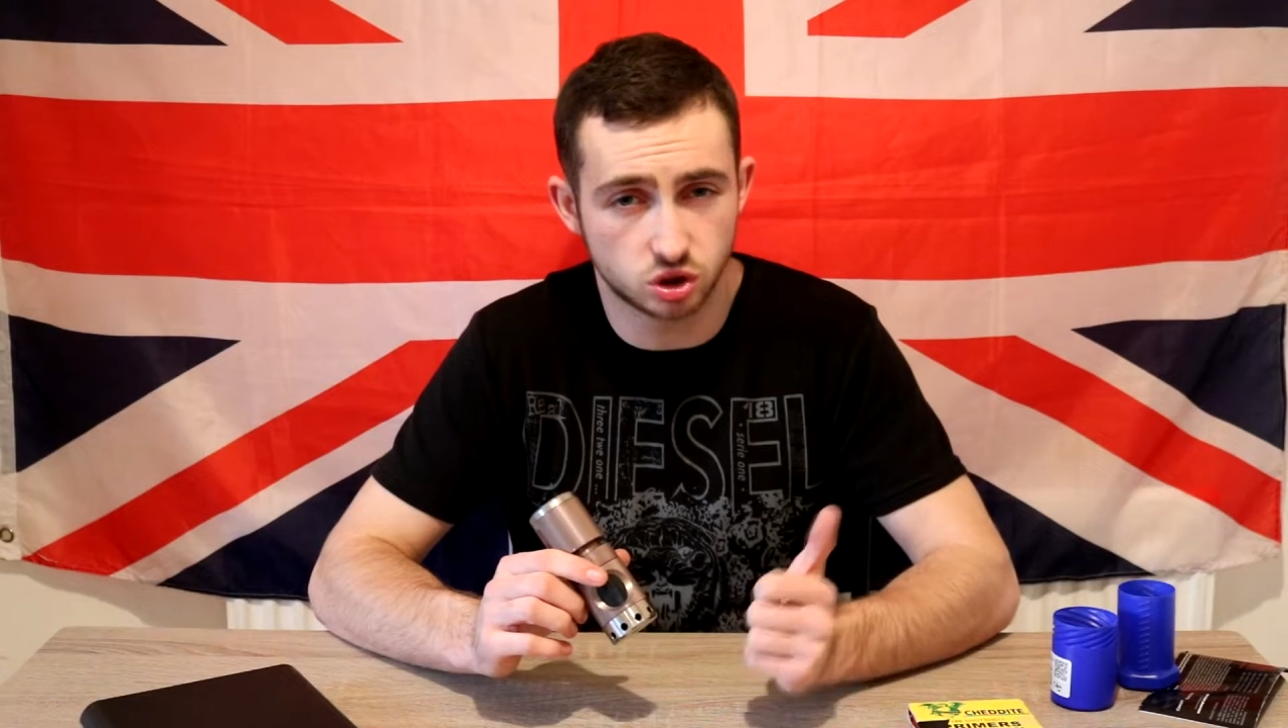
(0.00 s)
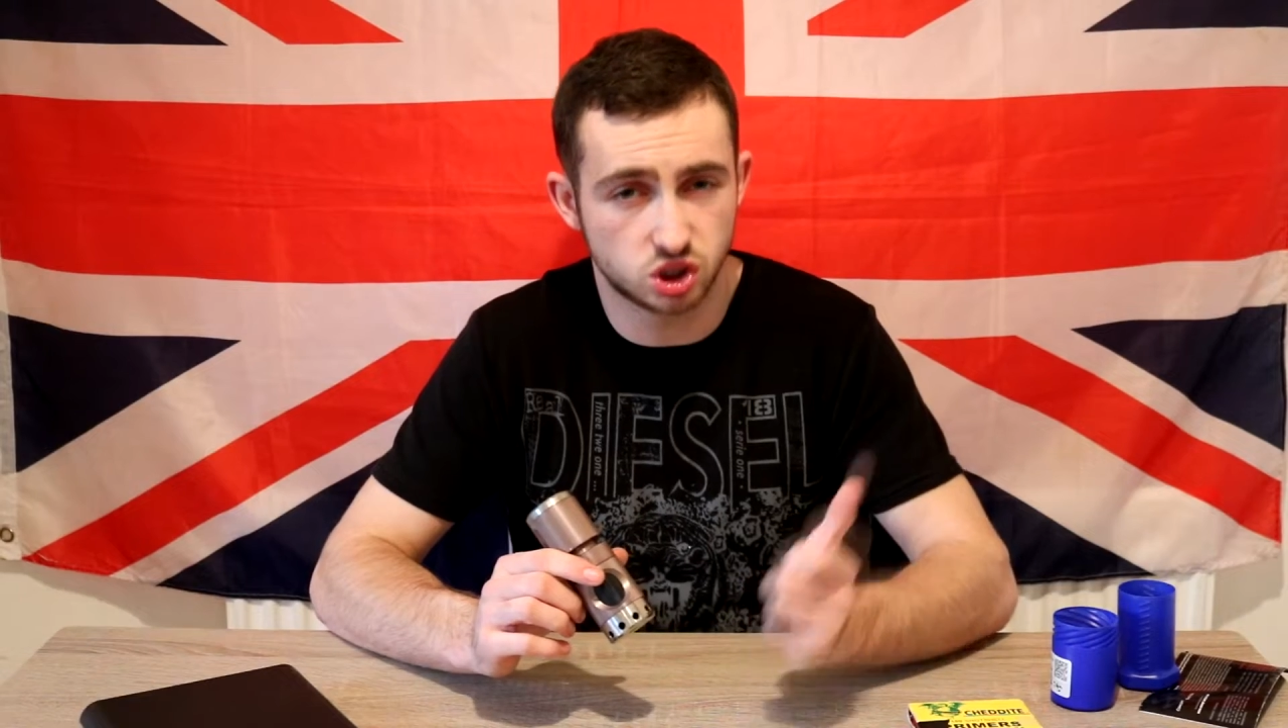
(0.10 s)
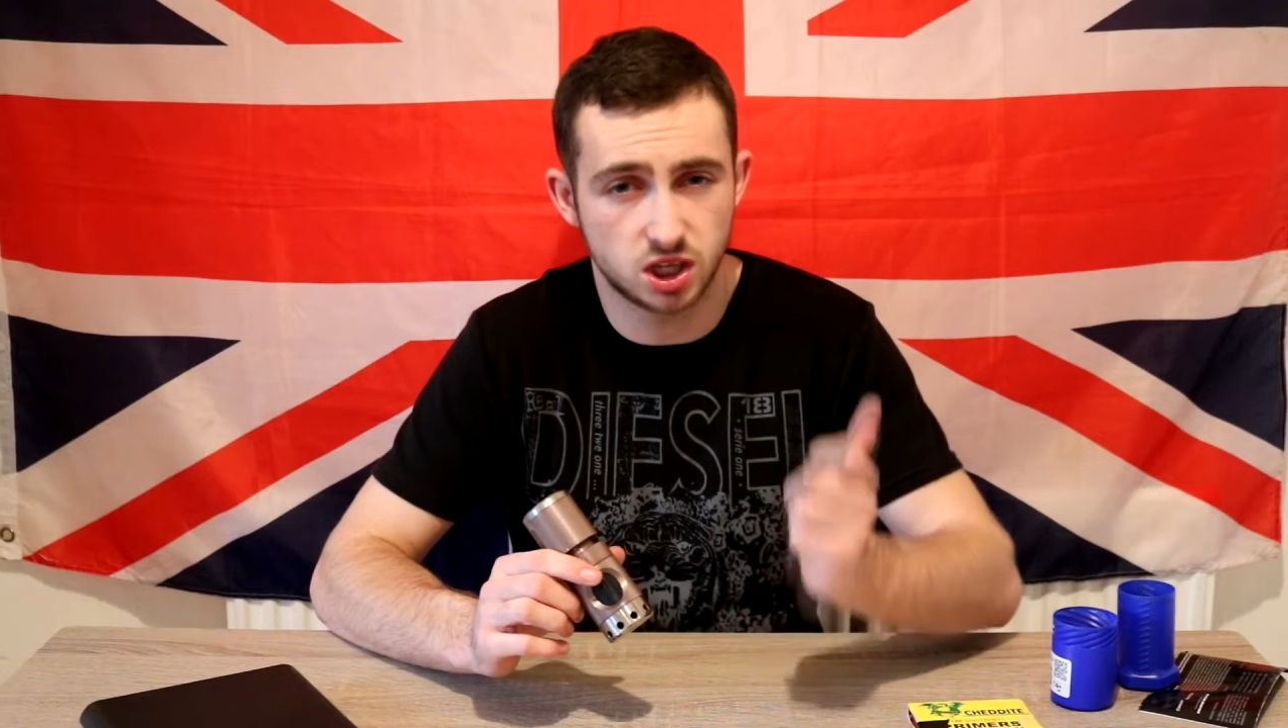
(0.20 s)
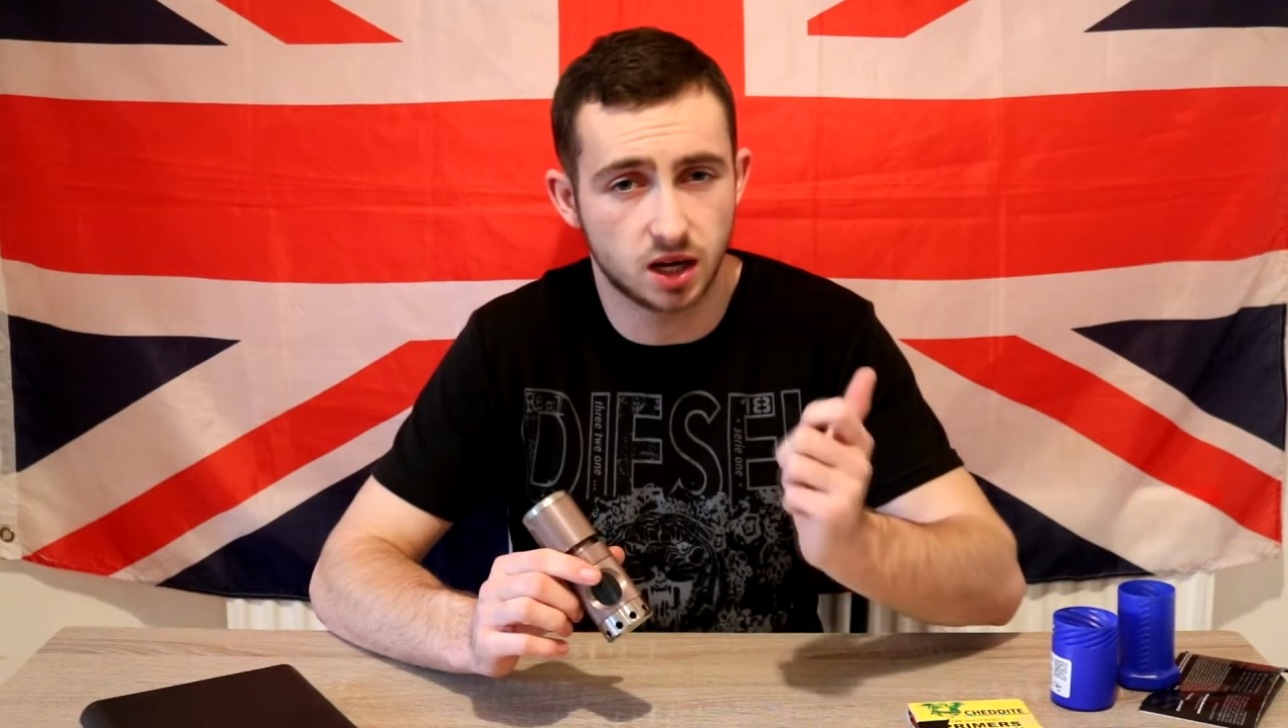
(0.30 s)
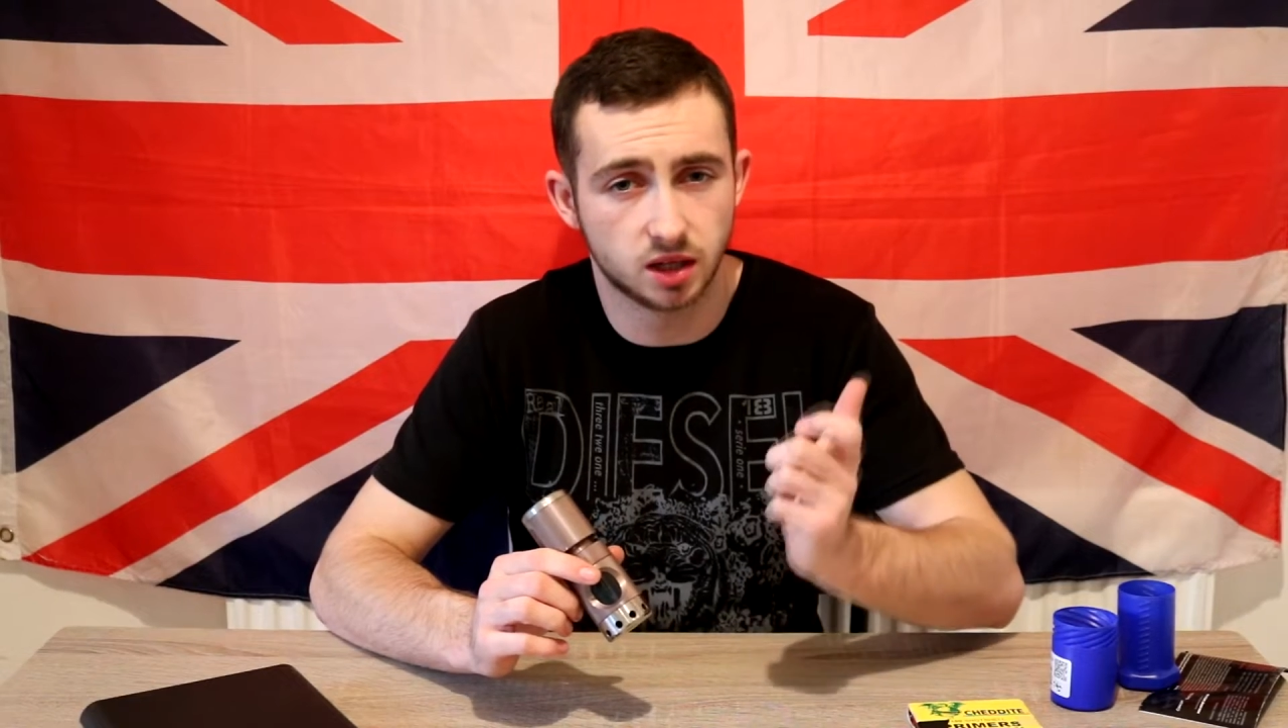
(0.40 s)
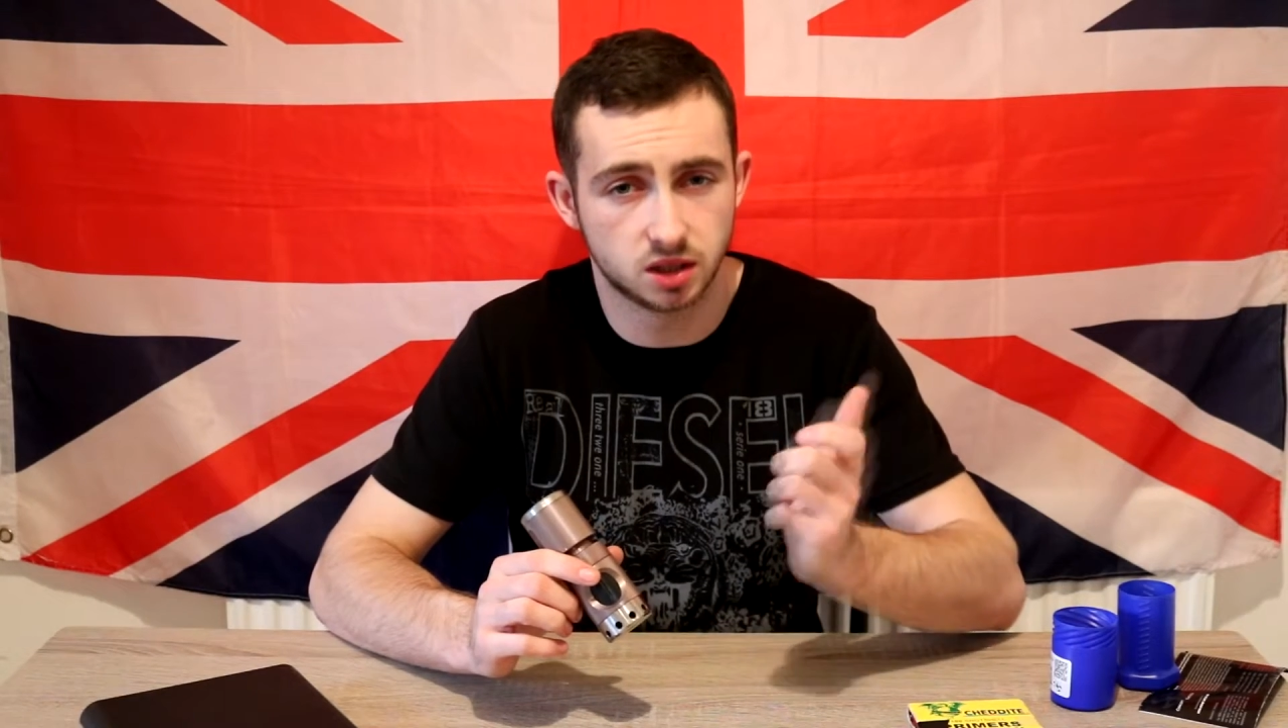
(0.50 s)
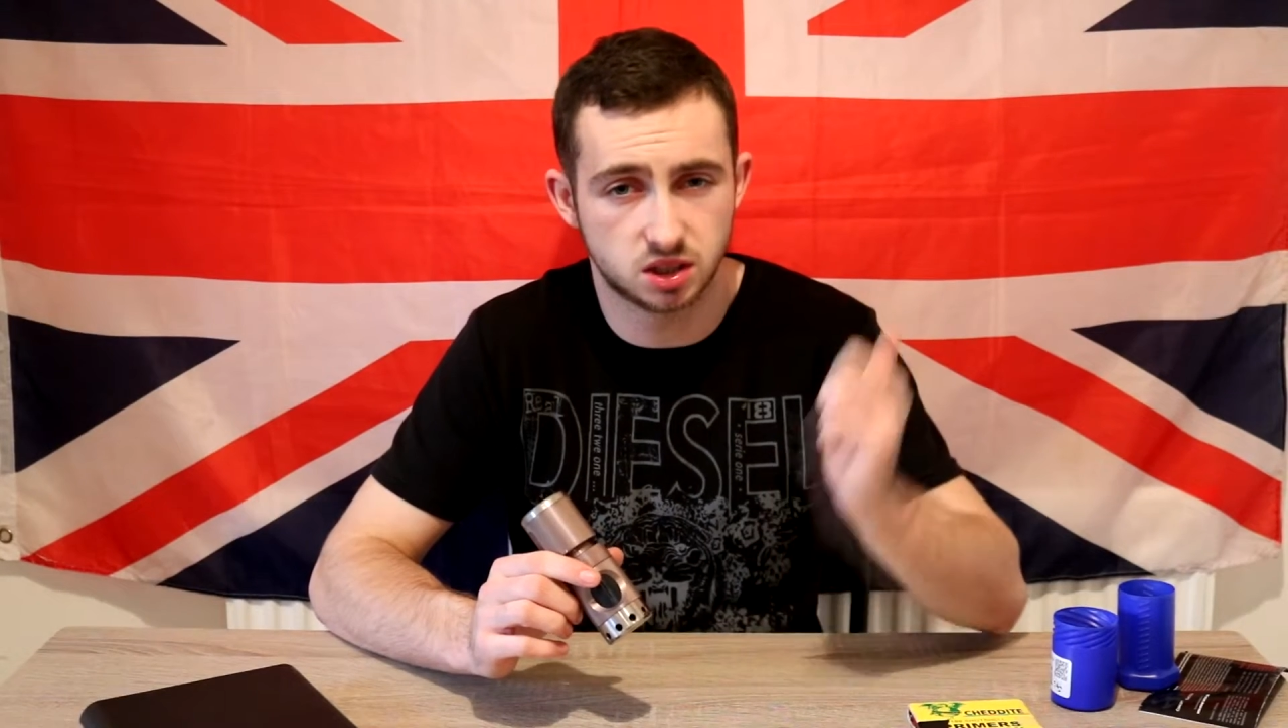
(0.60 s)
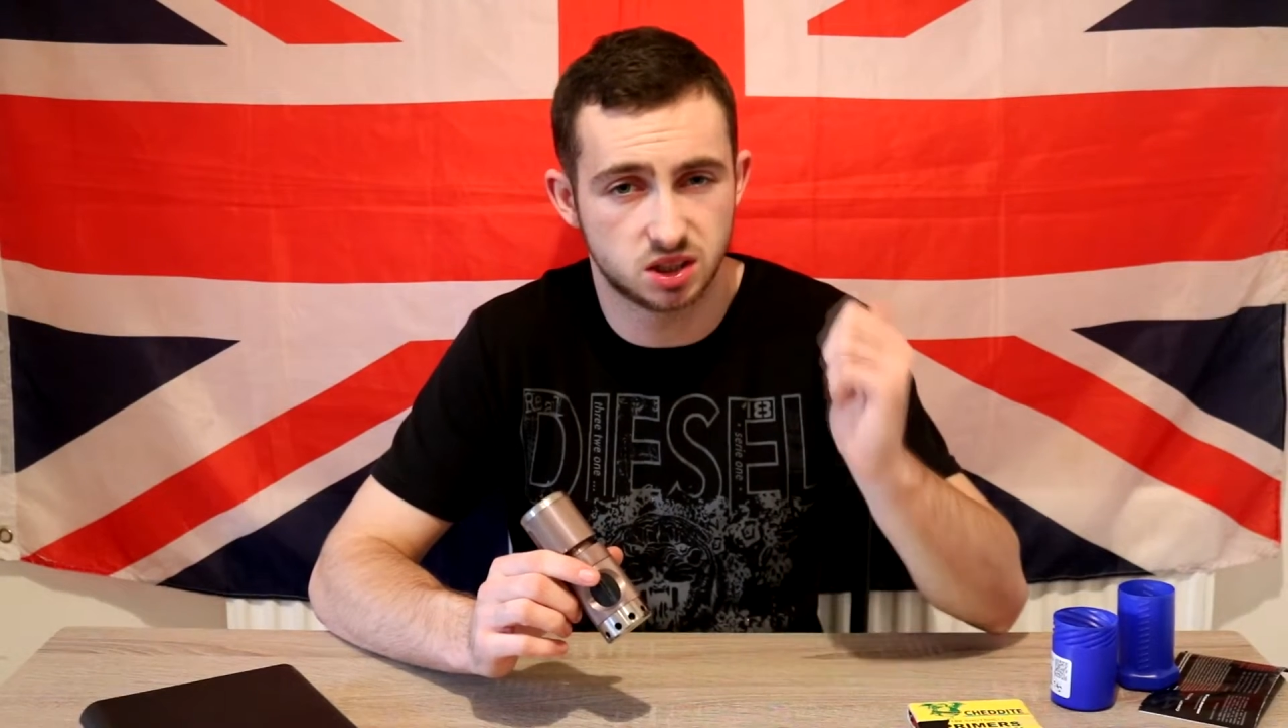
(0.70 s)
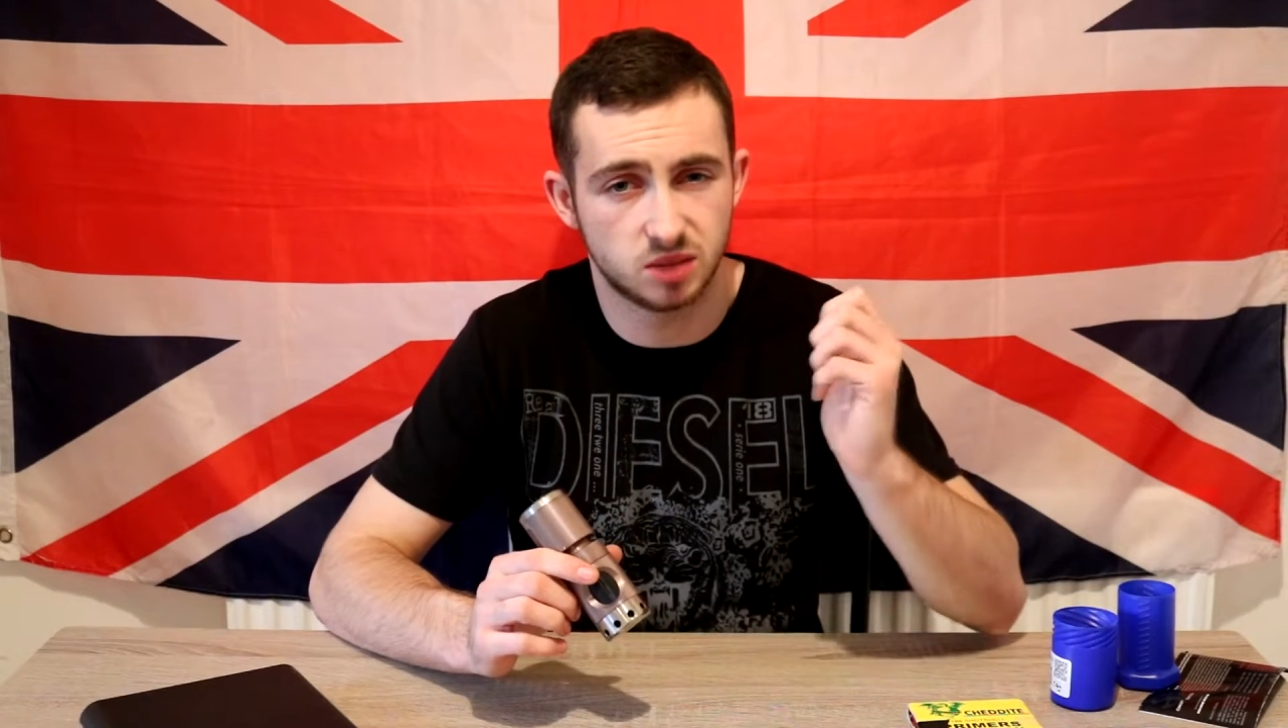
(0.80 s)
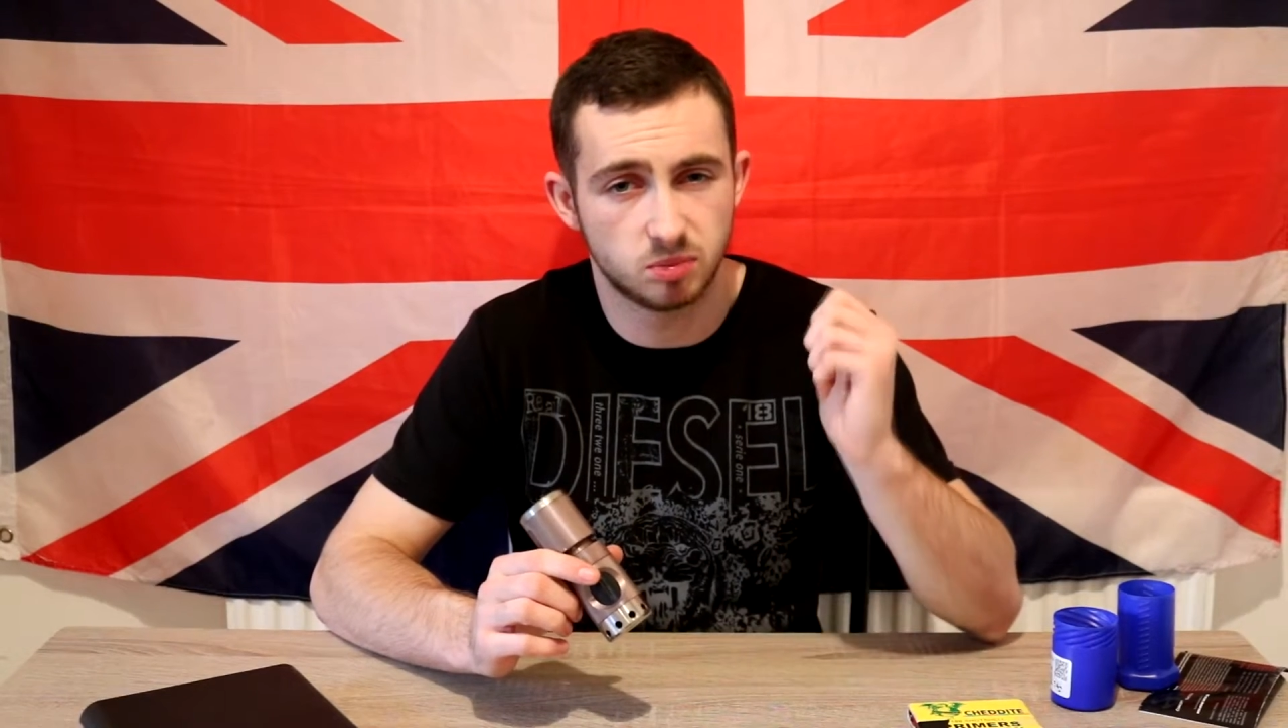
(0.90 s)
just selling
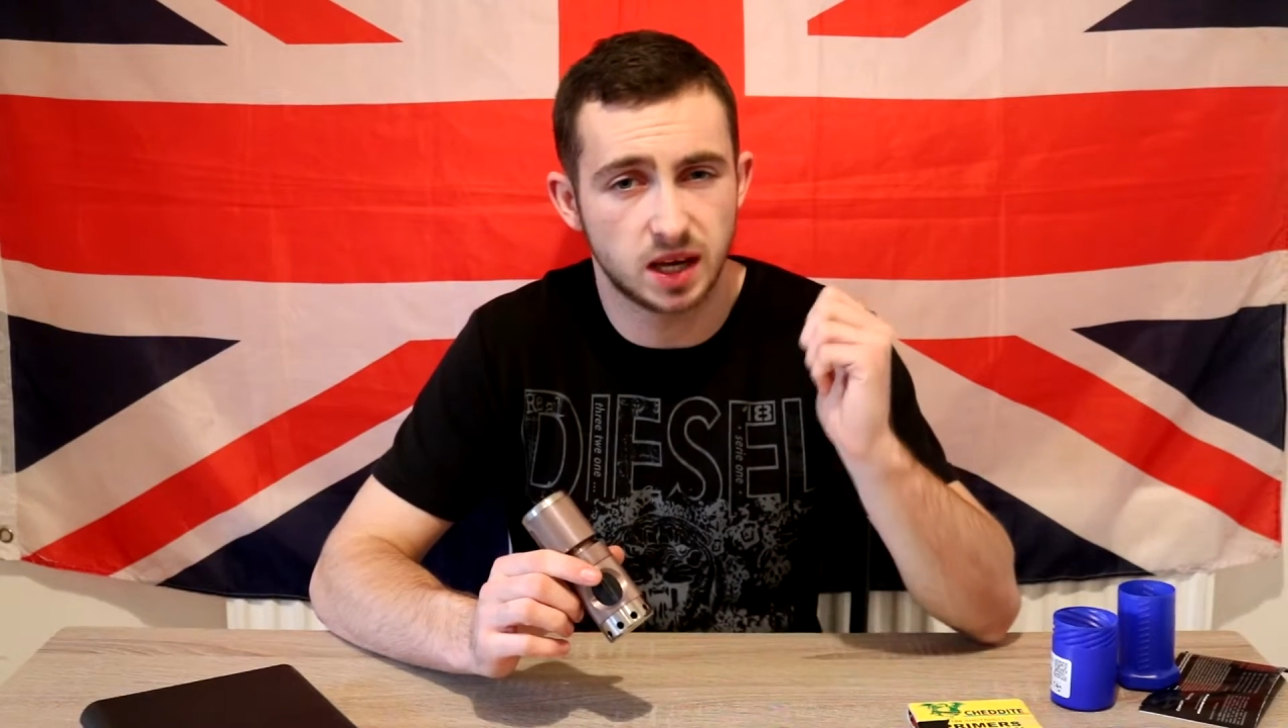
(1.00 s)
it,